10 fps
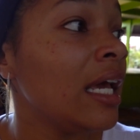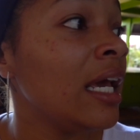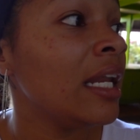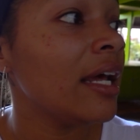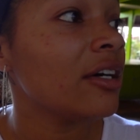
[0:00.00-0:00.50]

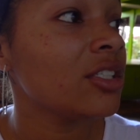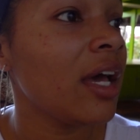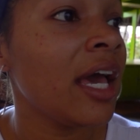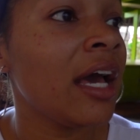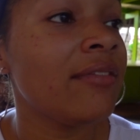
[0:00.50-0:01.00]
And they also
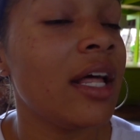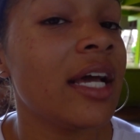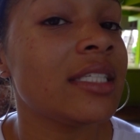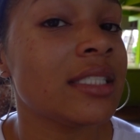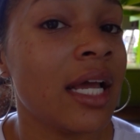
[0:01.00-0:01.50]
have
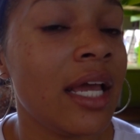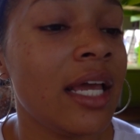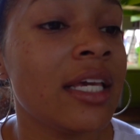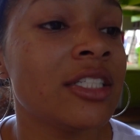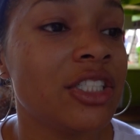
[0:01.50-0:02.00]
like
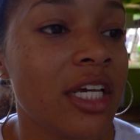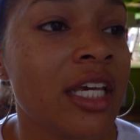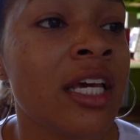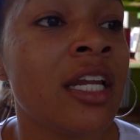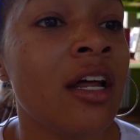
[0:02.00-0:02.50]
steak and
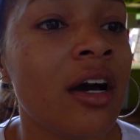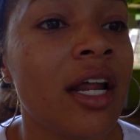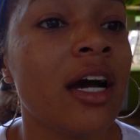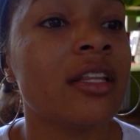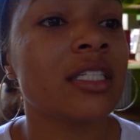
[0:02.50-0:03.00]
chicken and all
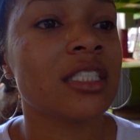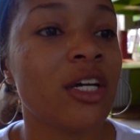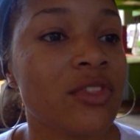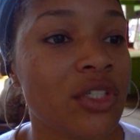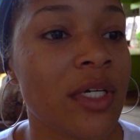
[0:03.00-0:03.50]
that other
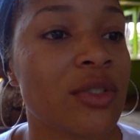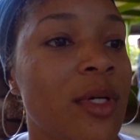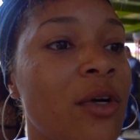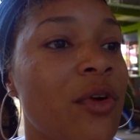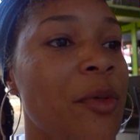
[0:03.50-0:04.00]
stuff too as
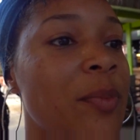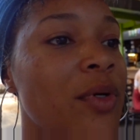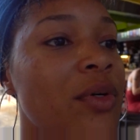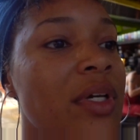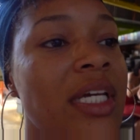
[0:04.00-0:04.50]
well for
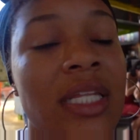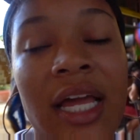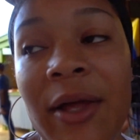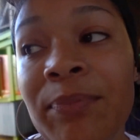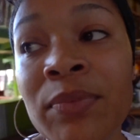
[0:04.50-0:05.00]
people who eat that.